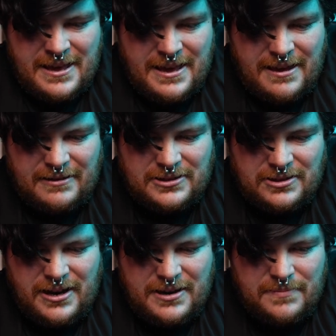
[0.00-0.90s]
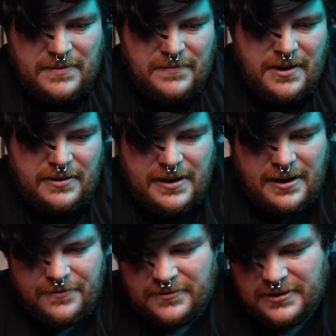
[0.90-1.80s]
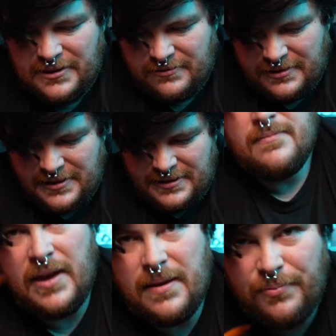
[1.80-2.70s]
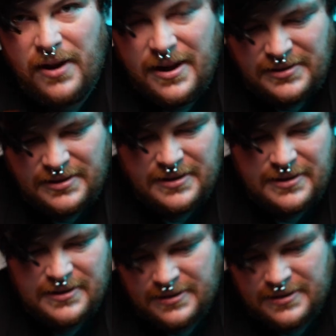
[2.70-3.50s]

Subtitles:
Now let's try to be very careful in doing this. Paintbrush. Here